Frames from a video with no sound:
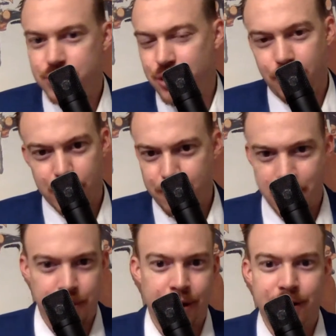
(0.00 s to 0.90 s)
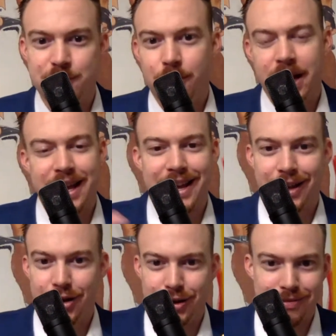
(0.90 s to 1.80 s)
So it could be appearance money.
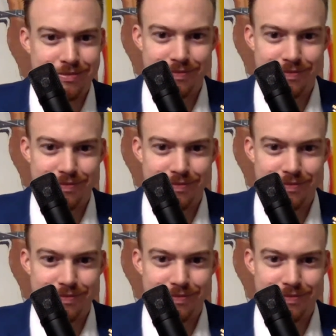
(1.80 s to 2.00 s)
It could,